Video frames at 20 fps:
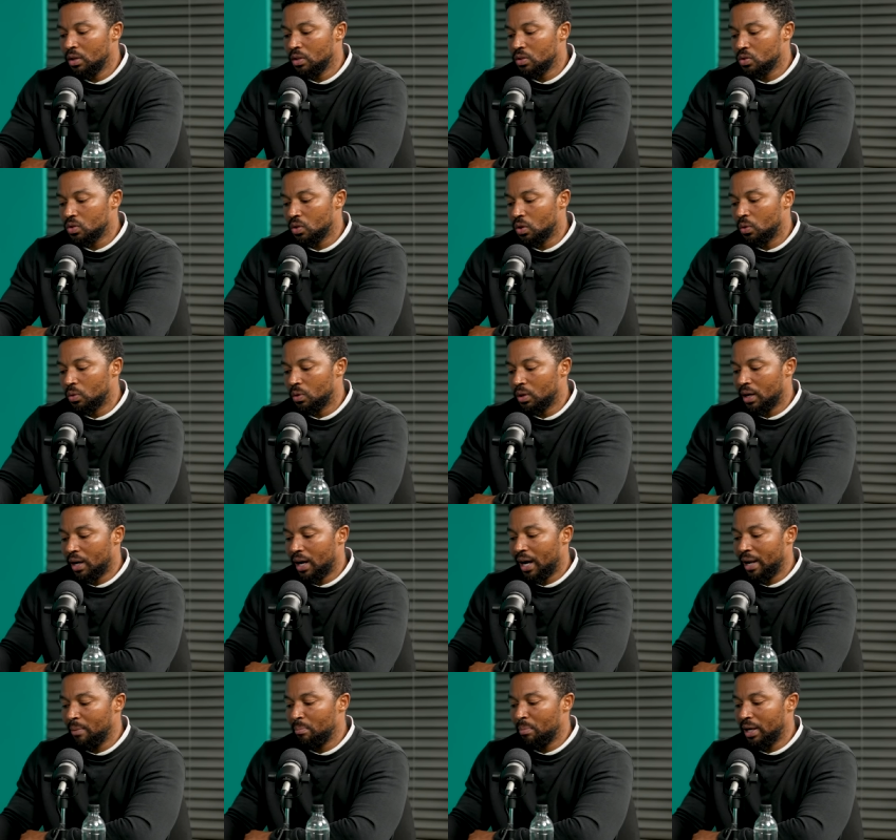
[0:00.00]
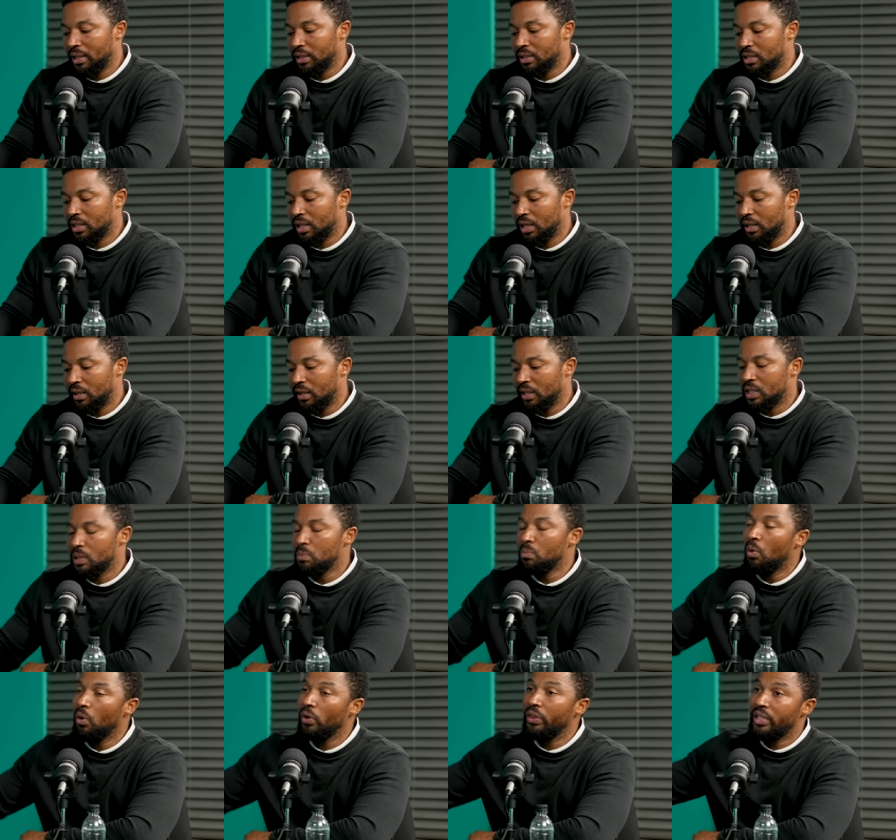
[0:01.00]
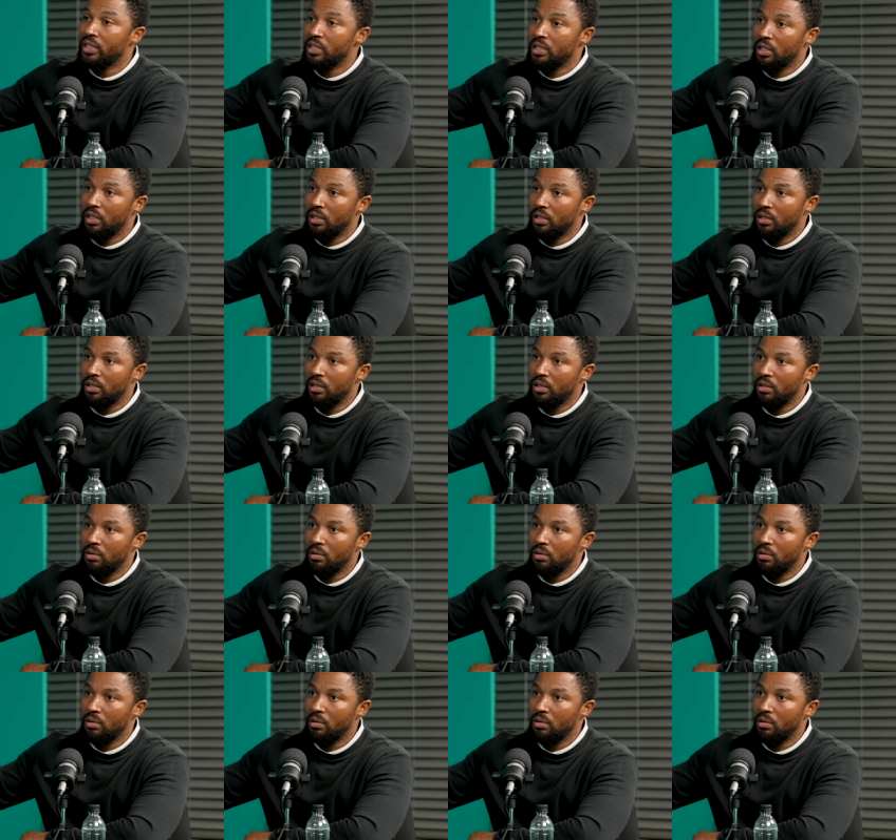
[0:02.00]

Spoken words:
So I might say it's more than skin,